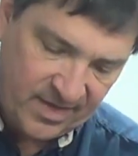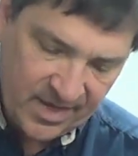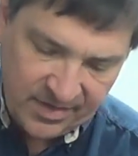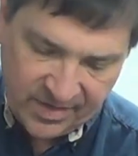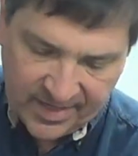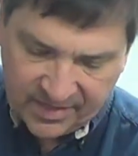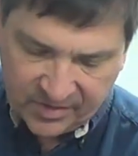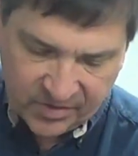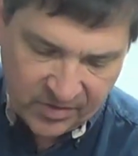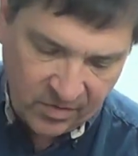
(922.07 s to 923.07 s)
And you get
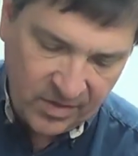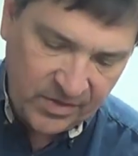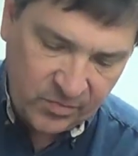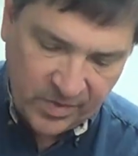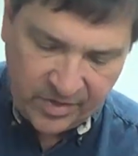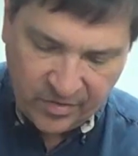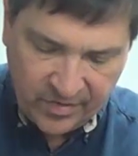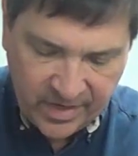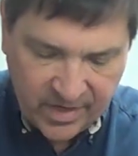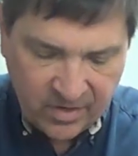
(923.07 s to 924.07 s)
discouraged when you're
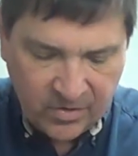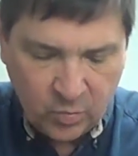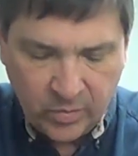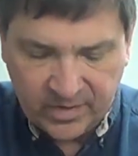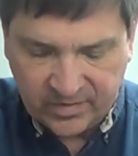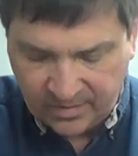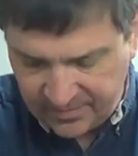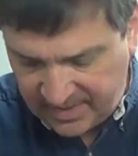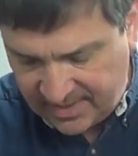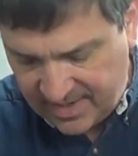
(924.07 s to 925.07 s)
in there doing
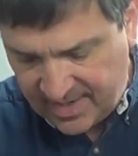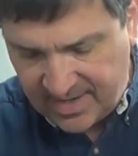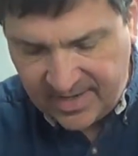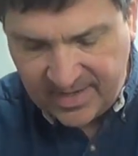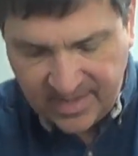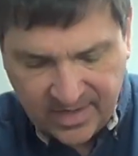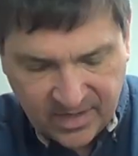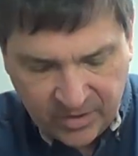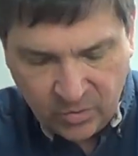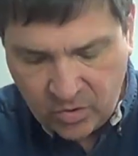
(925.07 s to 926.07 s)
something and
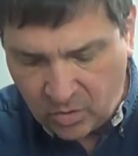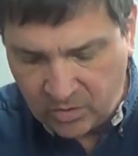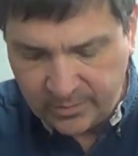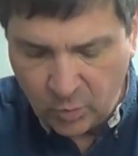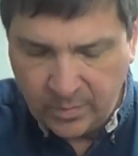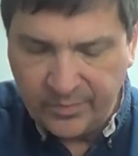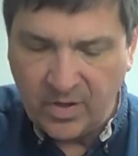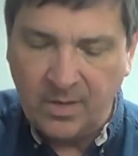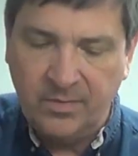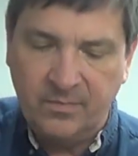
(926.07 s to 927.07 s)
you cause more
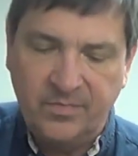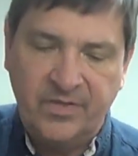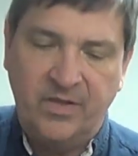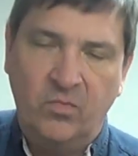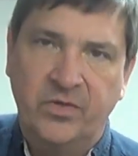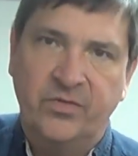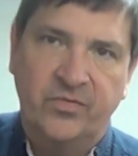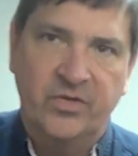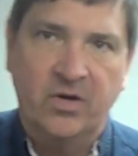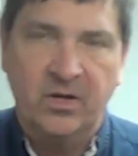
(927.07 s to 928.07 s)
problems than what you
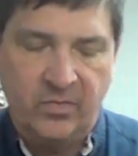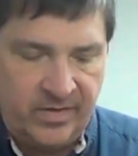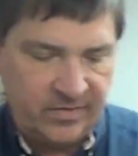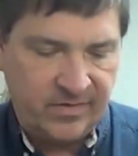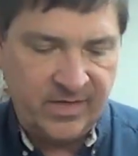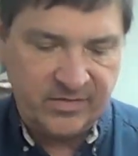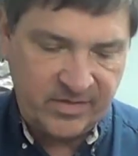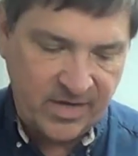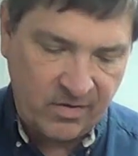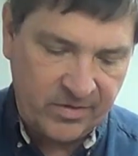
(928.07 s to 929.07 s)
started with. That's
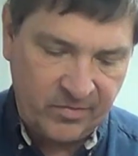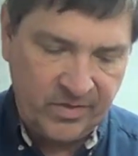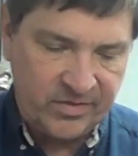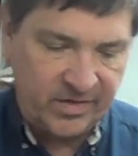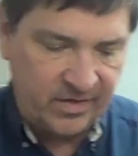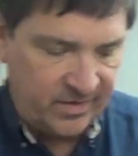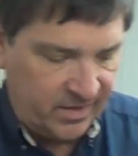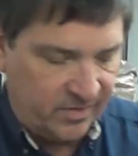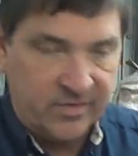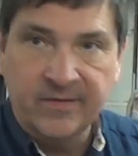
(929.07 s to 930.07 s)
characteristic of
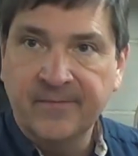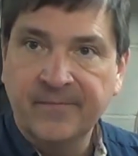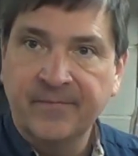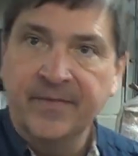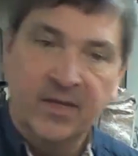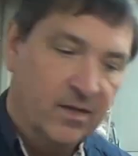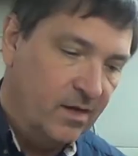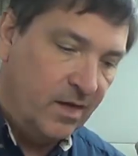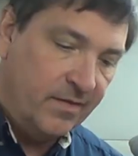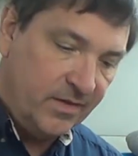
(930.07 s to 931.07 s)
these.
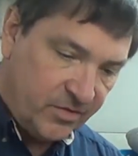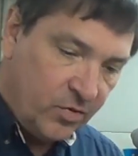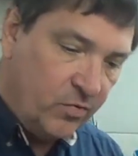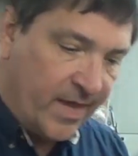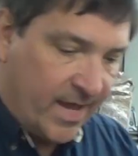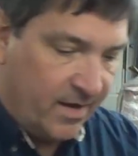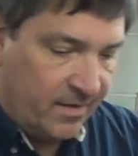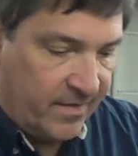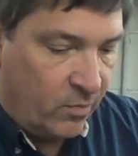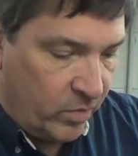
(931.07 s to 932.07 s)
And these do that.
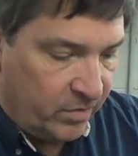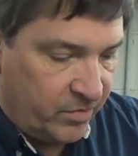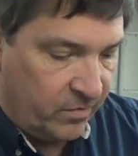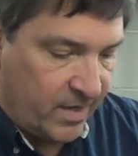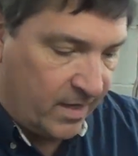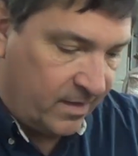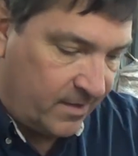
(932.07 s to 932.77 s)
They will do that.